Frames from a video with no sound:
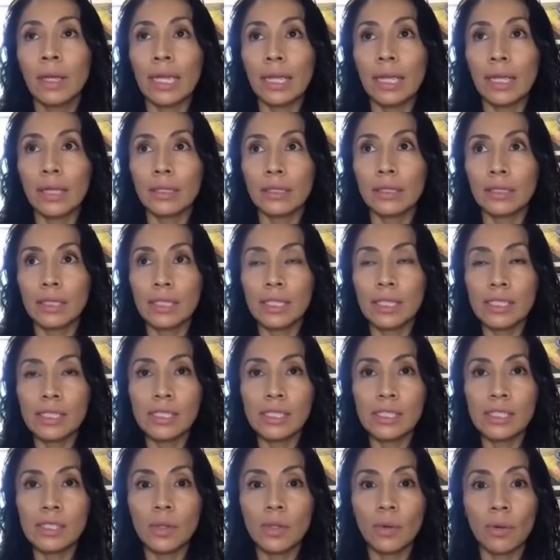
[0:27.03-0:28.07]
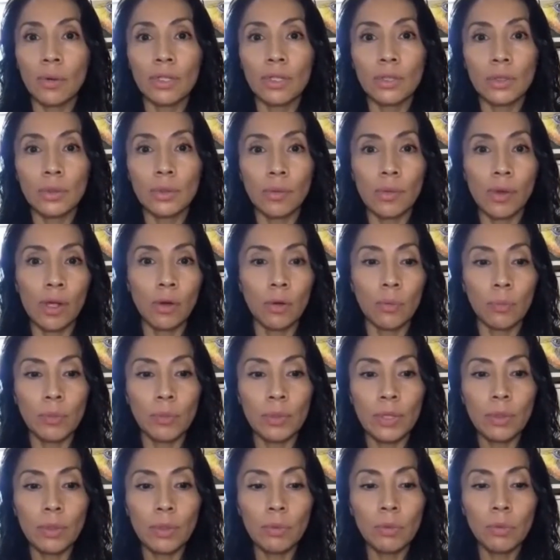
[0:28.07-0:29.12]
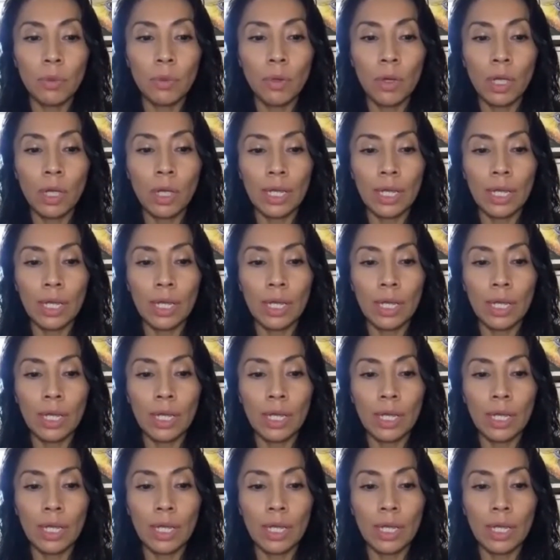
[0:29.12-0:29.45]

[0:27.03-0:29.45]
And this is going to help you